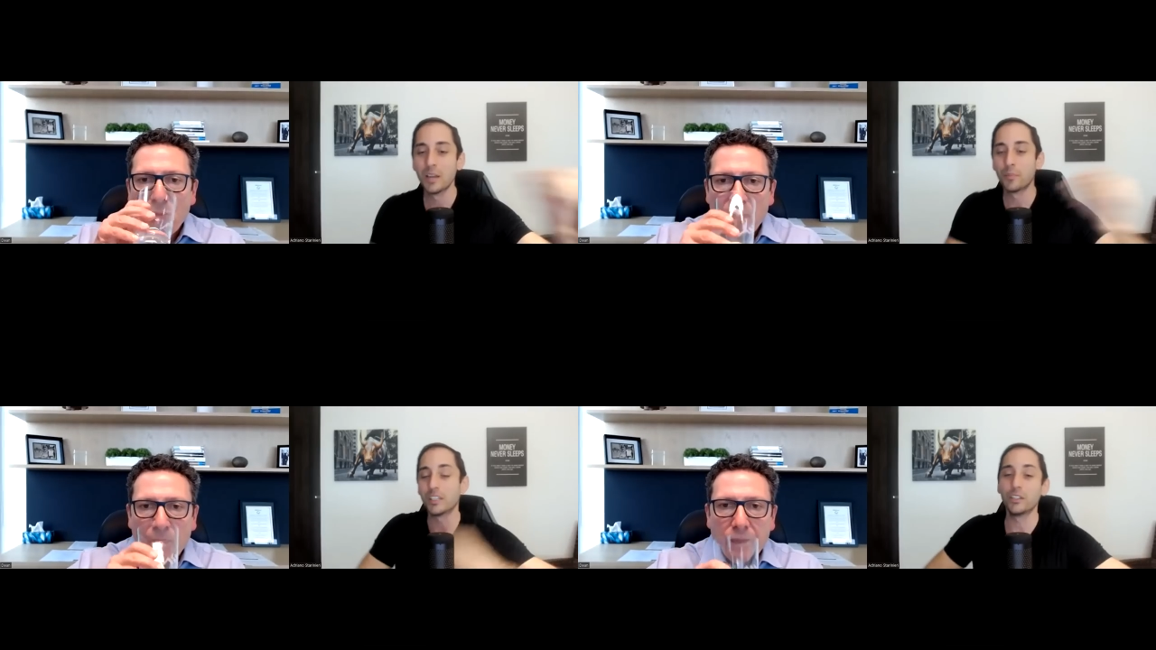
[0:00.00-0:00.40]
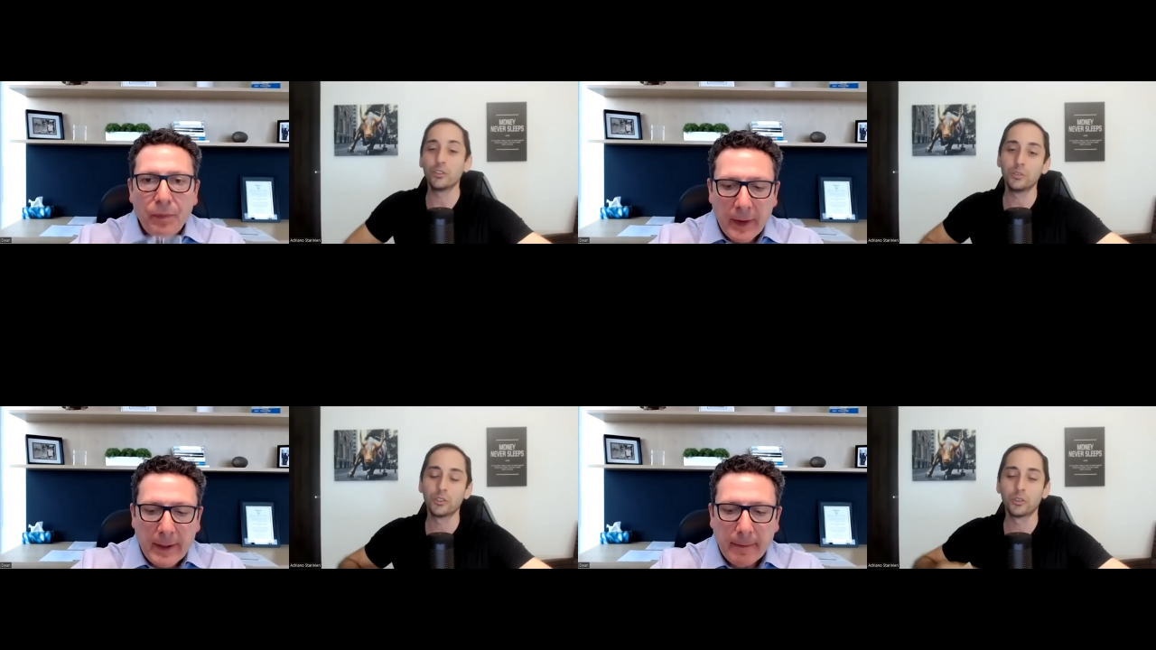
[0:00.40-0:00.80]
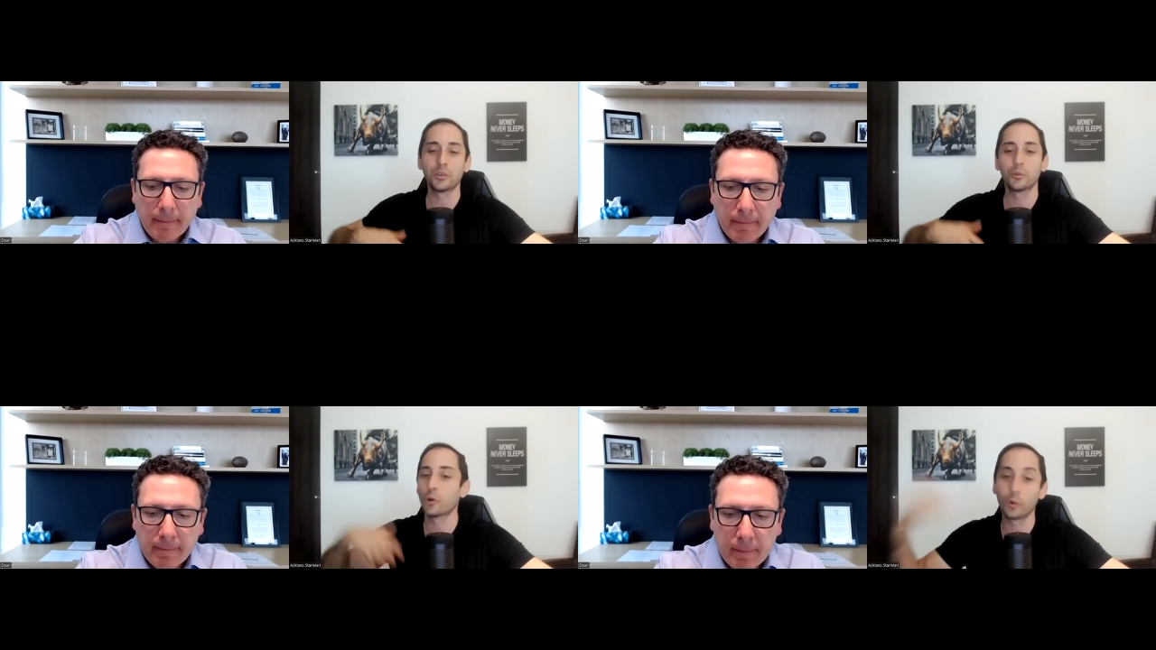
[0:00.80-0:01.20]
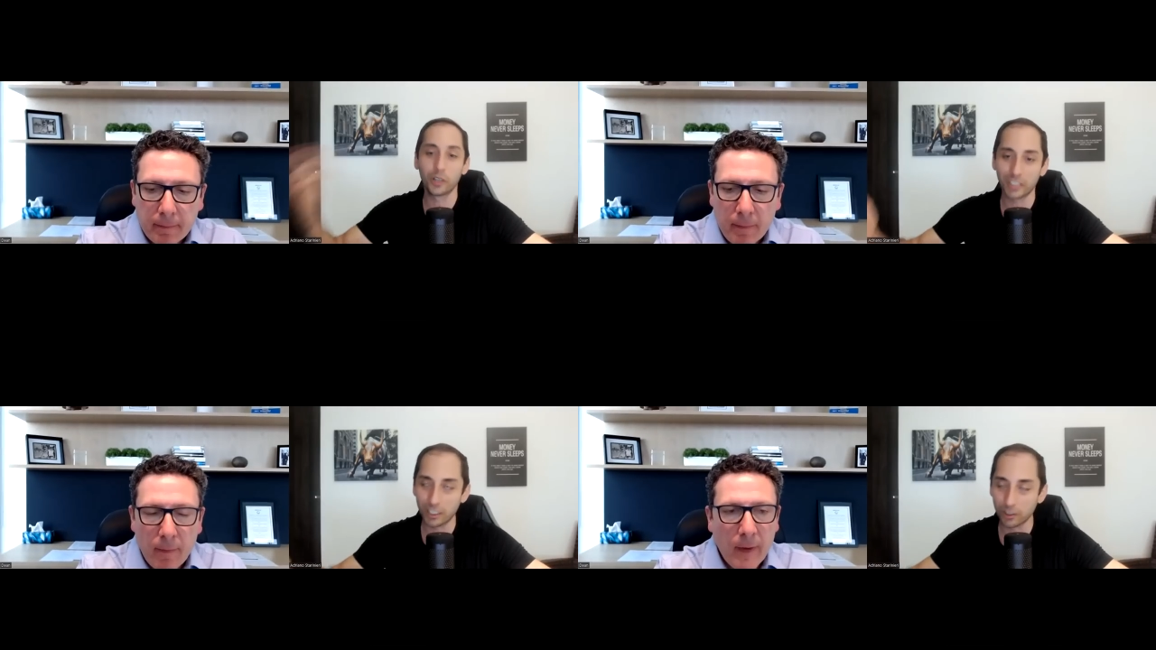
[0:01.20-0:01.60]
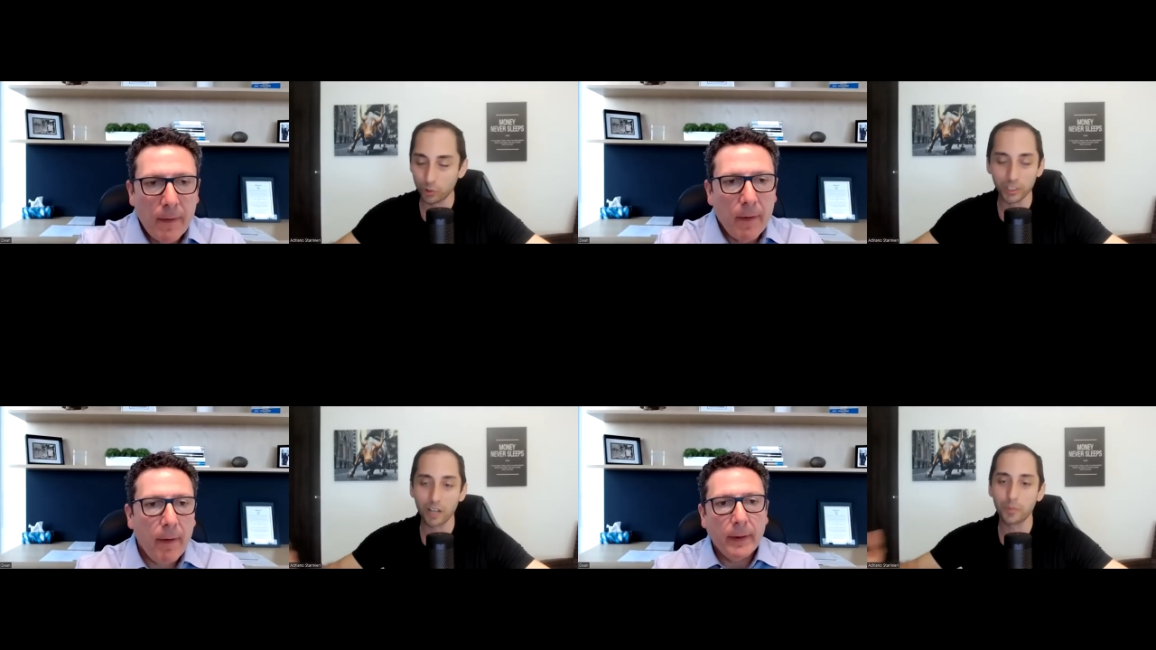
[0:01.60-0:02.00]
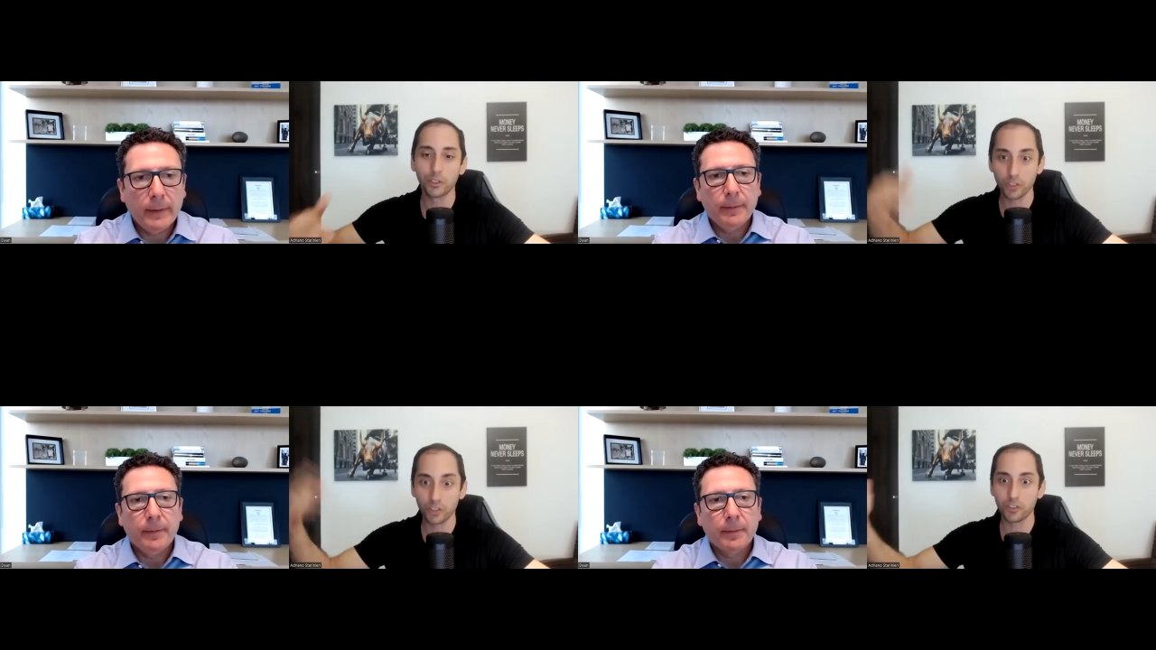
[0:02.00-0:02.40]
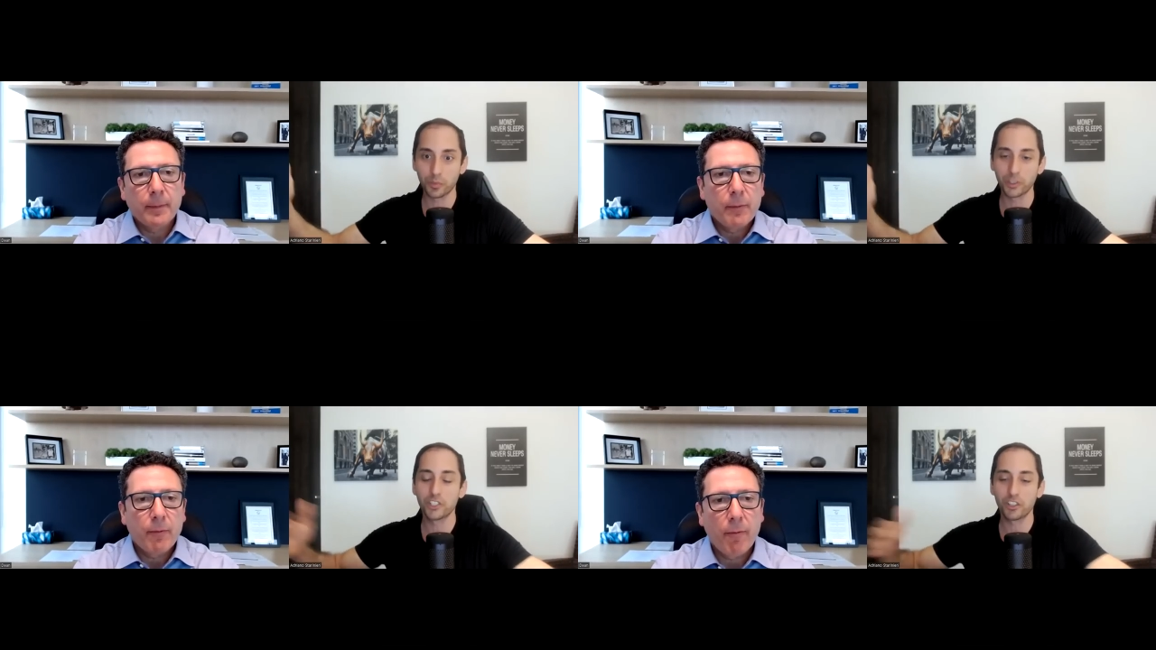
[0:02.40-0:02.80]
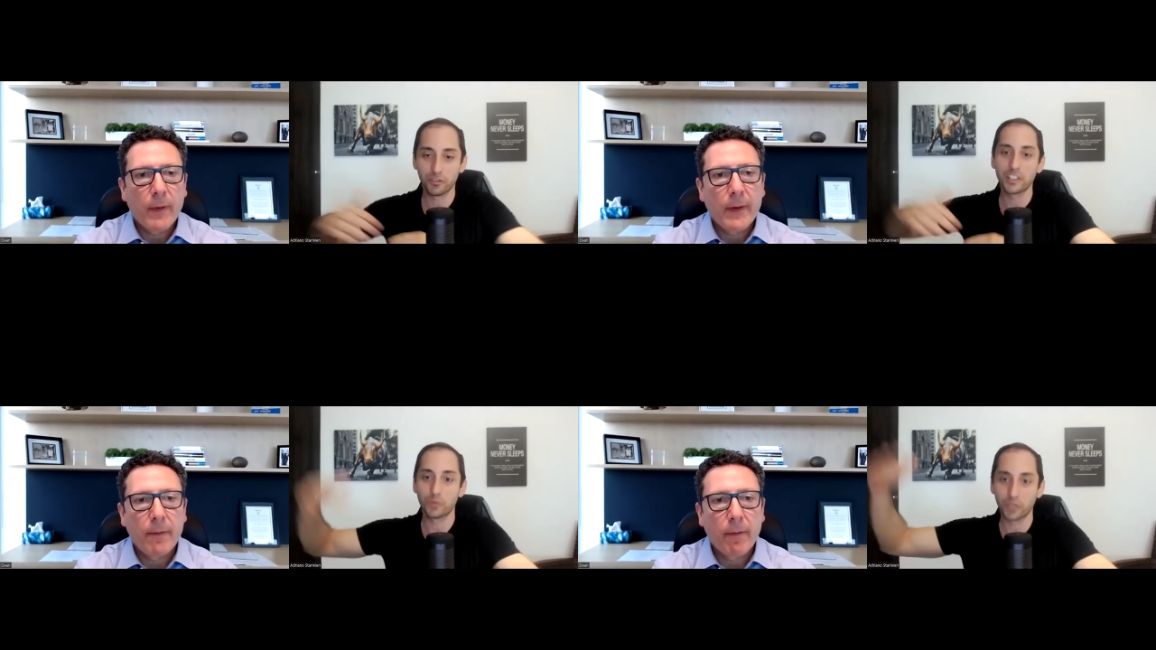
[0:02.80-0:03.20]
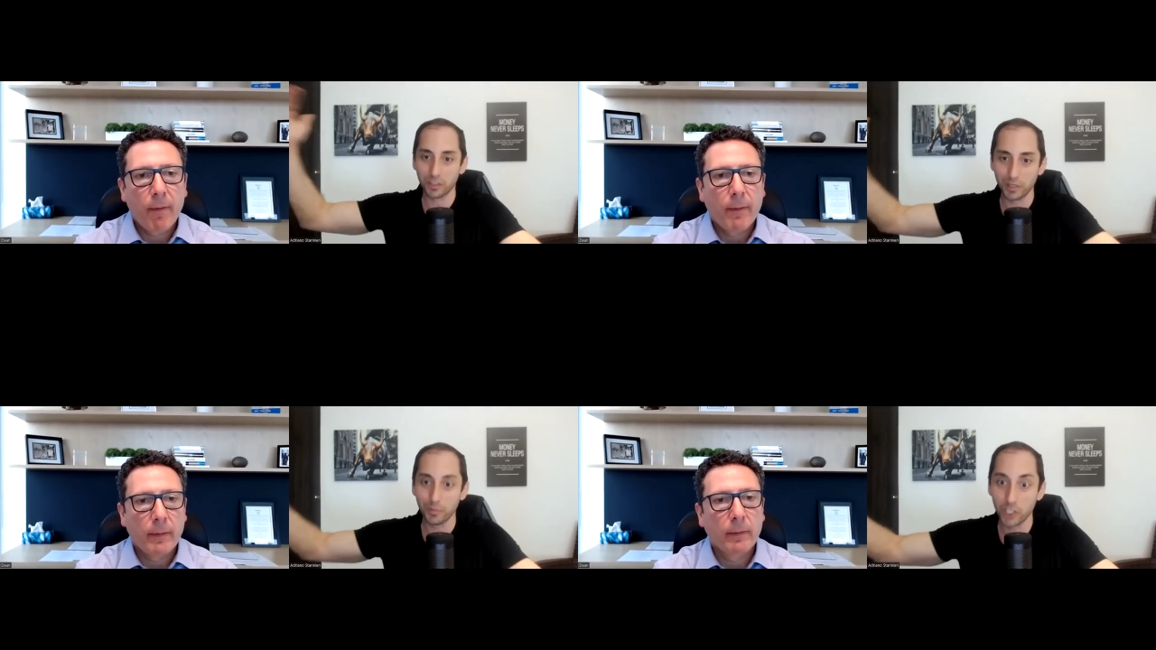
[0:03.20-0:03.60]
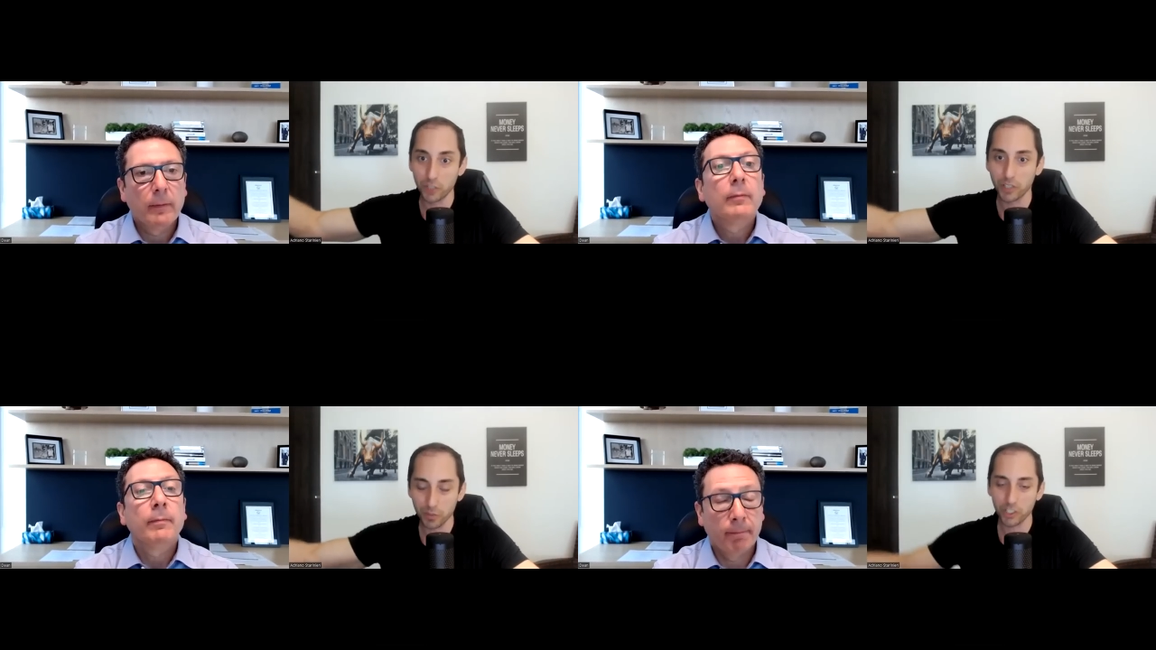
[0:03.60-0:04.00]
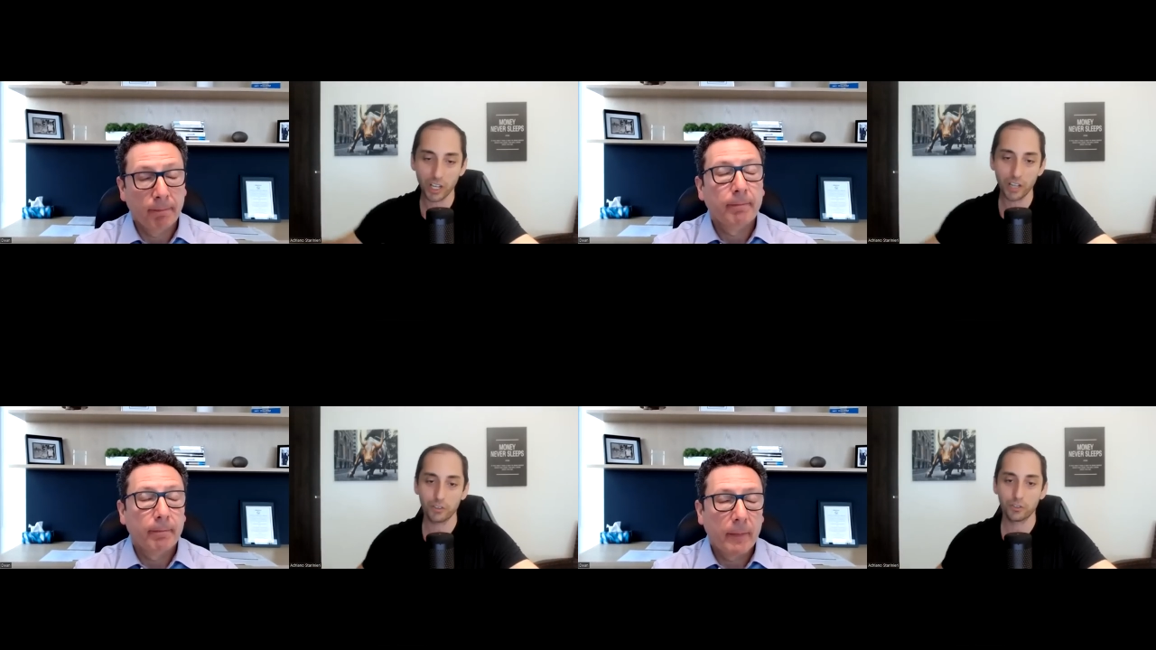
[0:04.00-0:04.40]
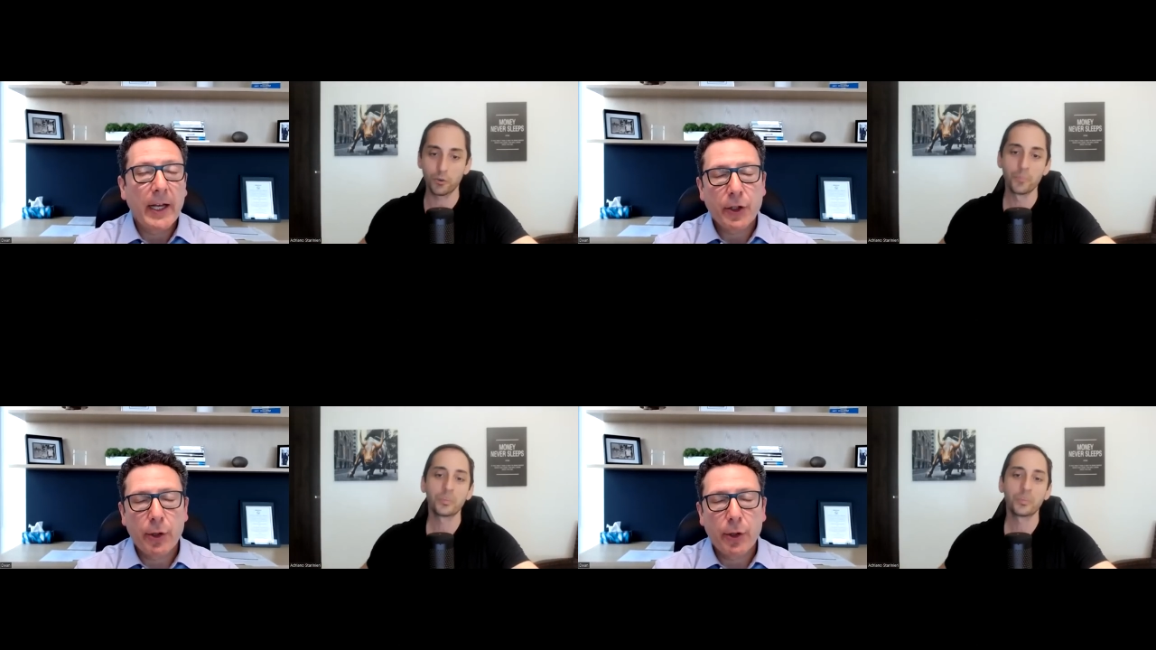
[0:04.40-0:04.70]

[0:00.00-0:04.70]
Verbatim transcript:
Speaker 1: But then you you know we don't want to get into it now, but there's other split share funds where it could be much much much higher. So that's